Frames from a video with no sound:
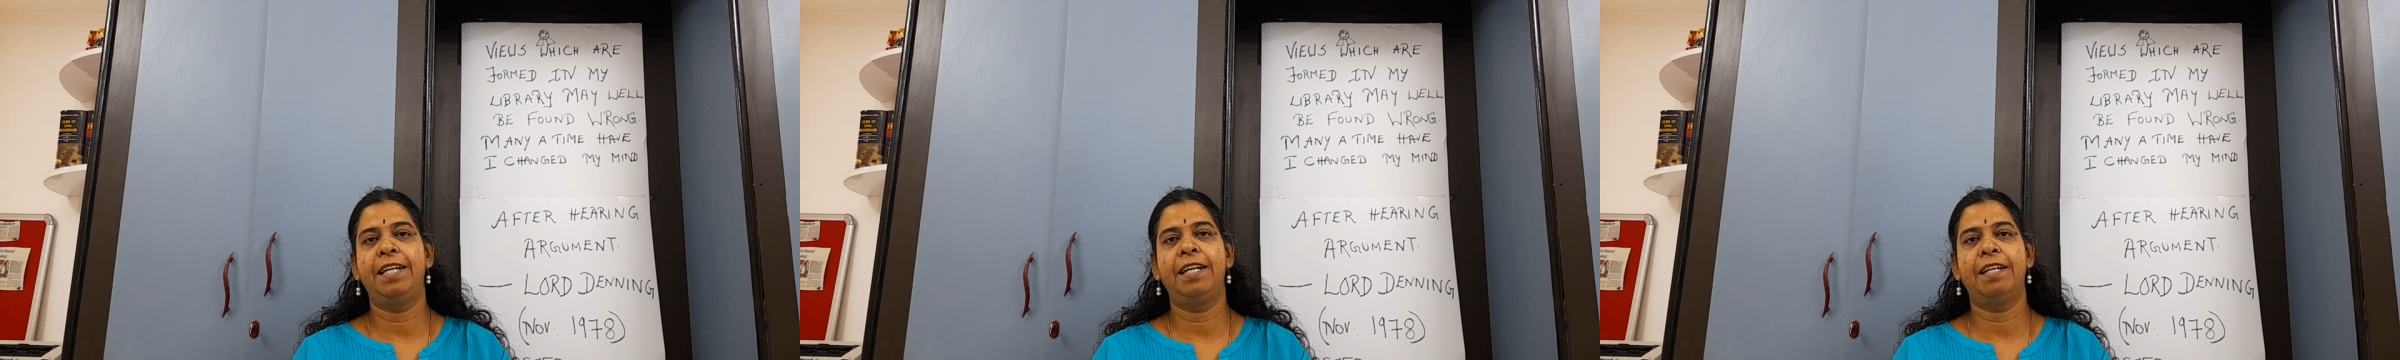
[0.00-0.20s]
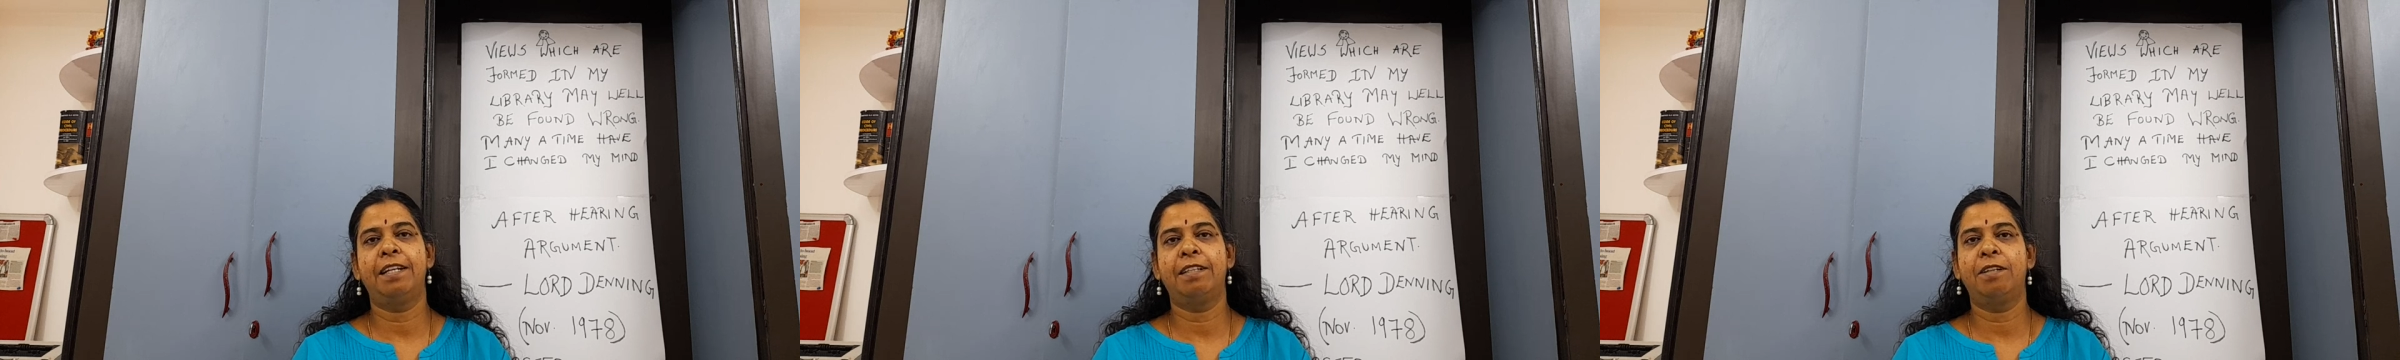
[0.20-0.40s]

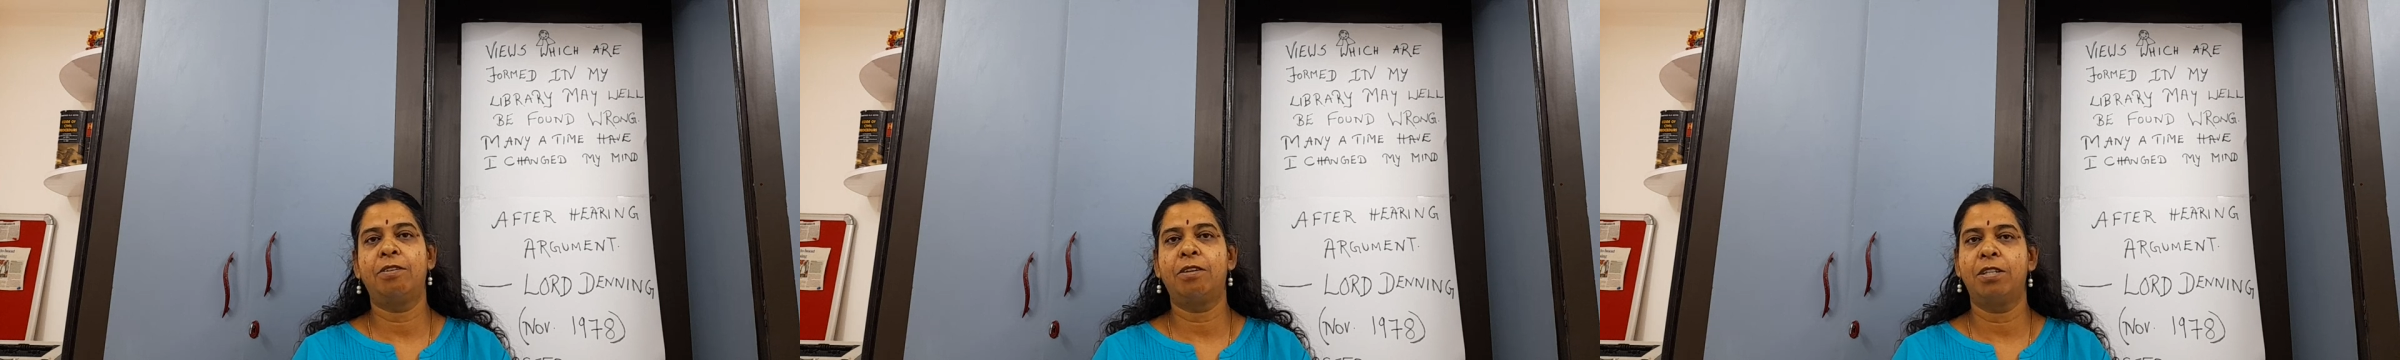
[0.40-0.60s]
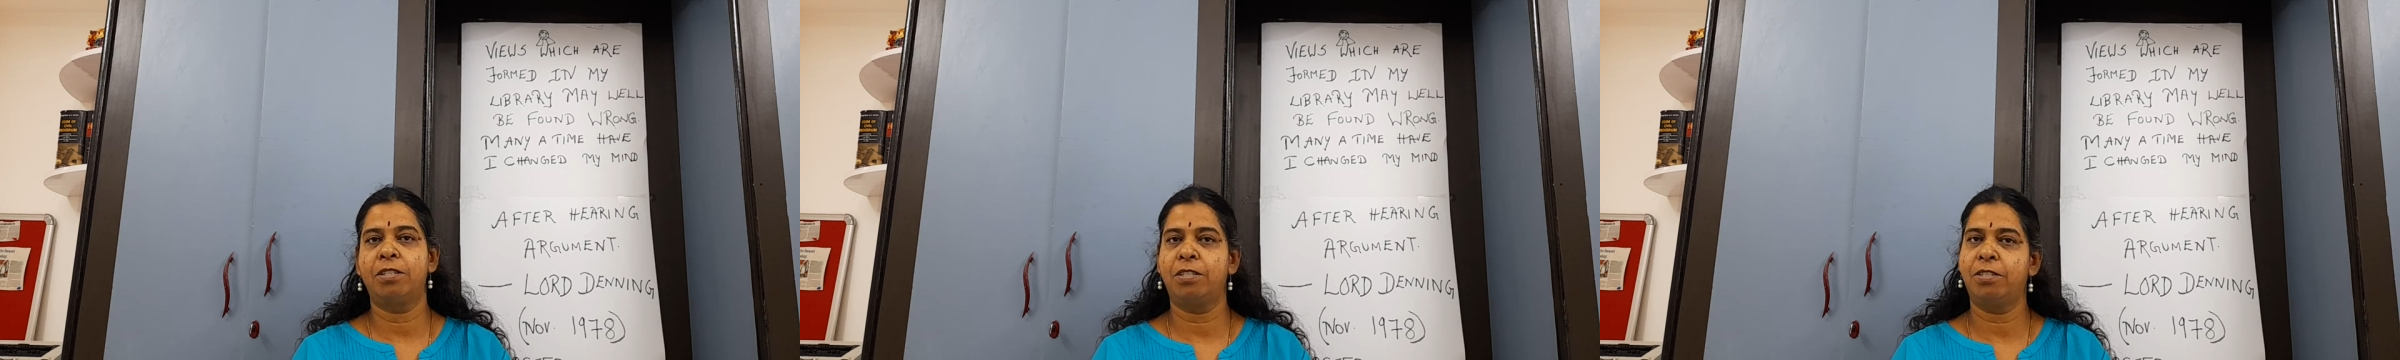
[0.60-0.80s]
under the
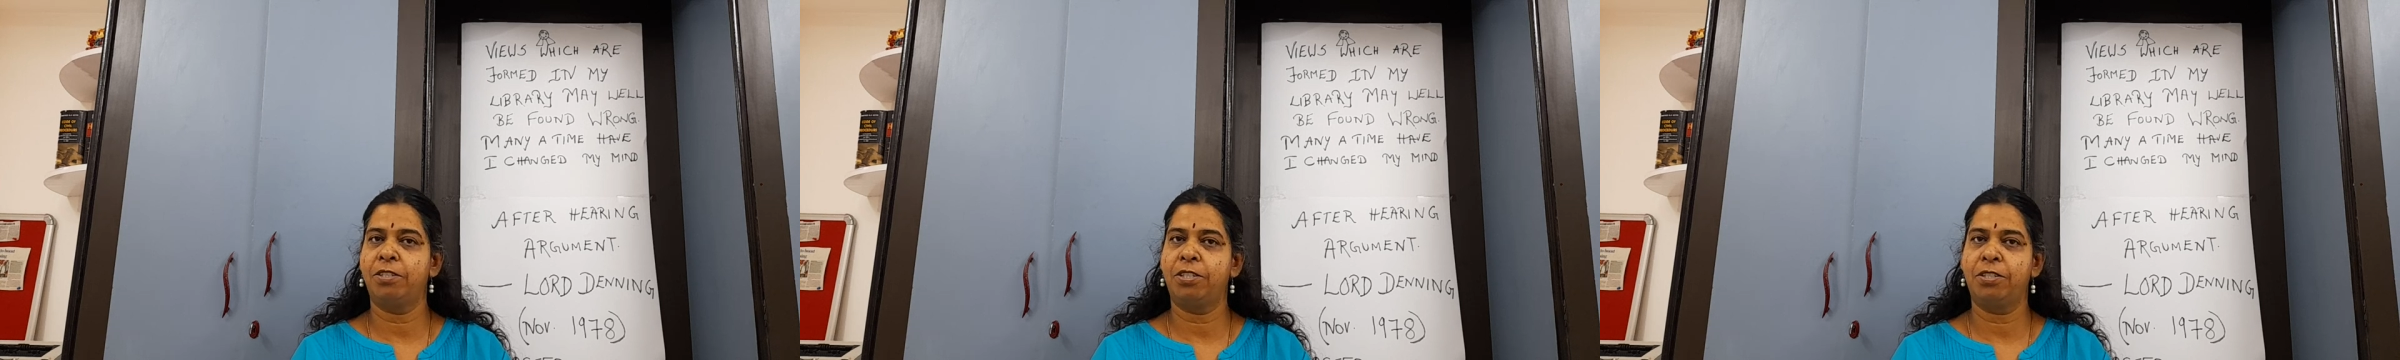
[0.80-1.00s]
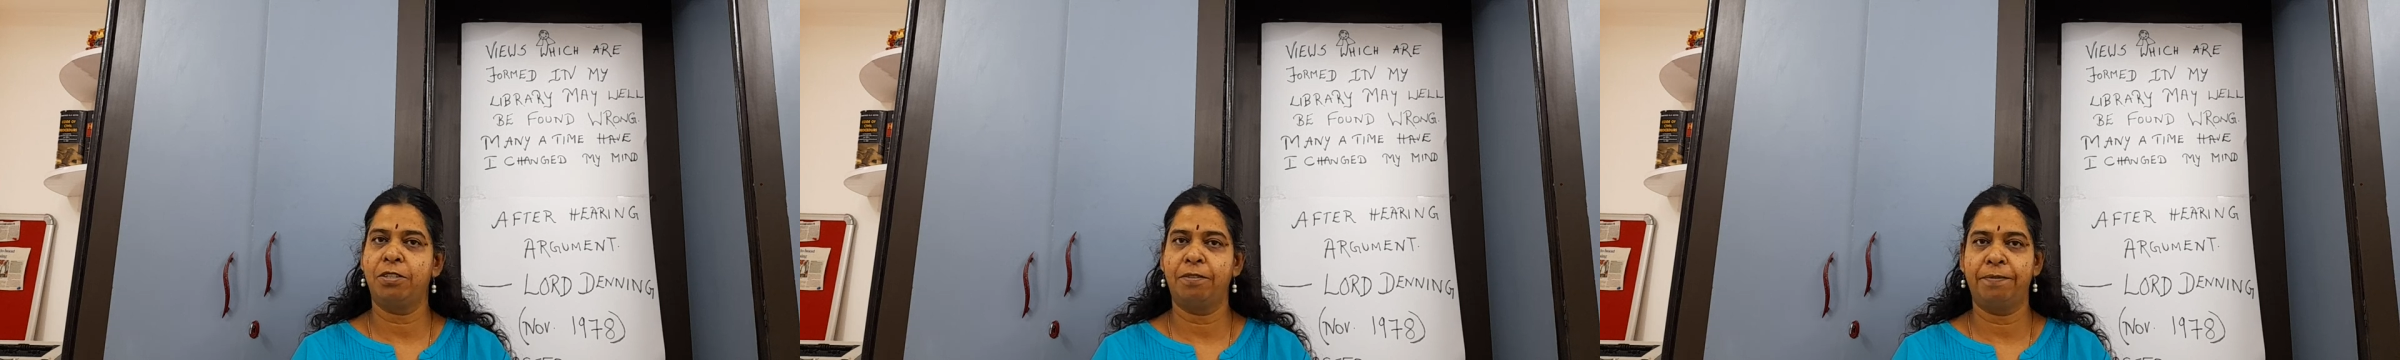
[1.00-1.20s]

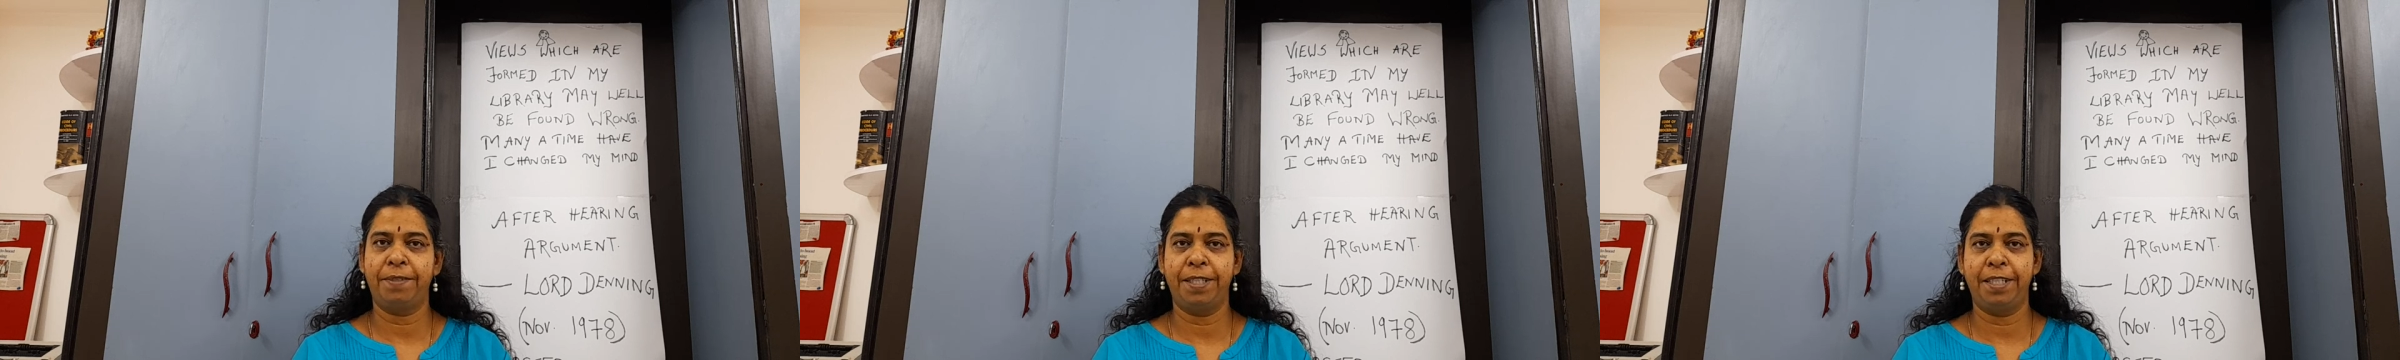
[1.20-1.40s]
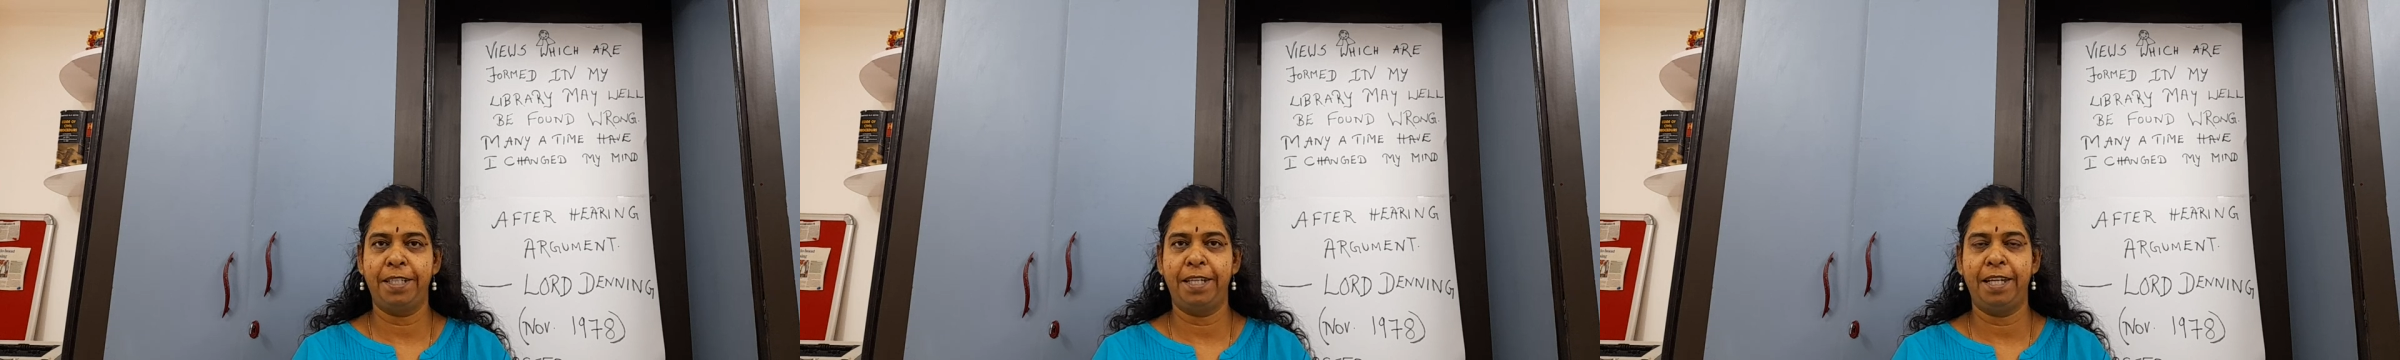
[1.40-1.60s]
Constitution of
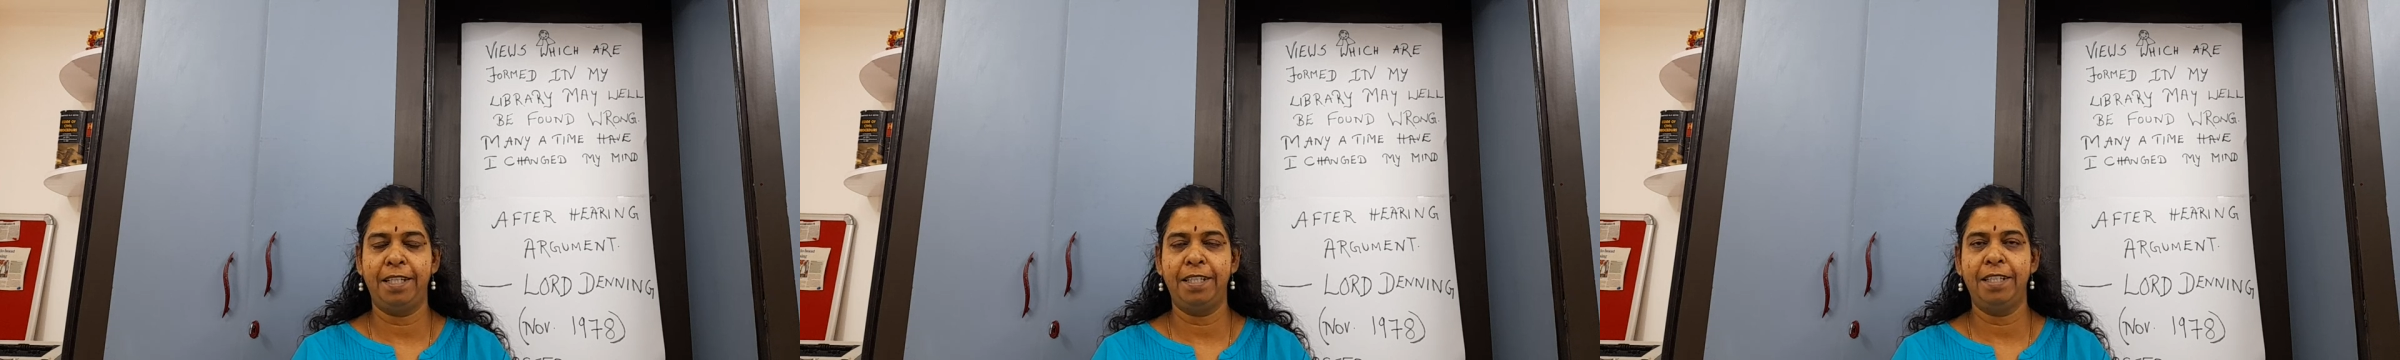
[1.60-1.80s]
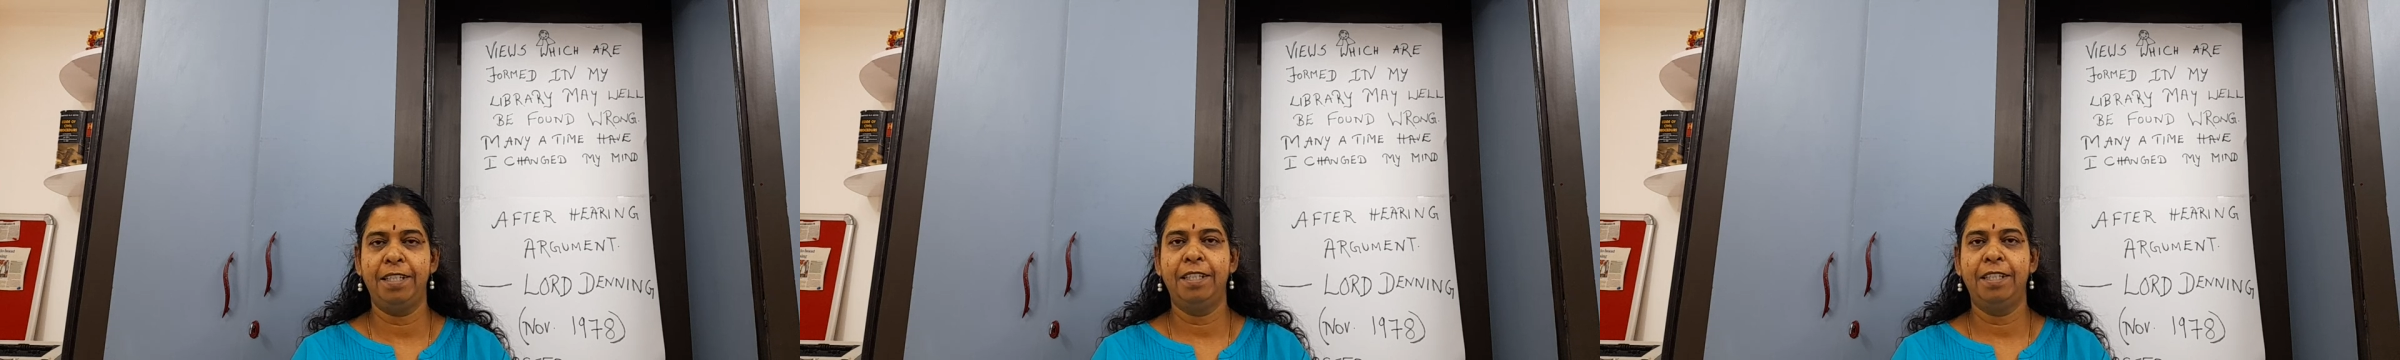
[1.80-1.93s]
India.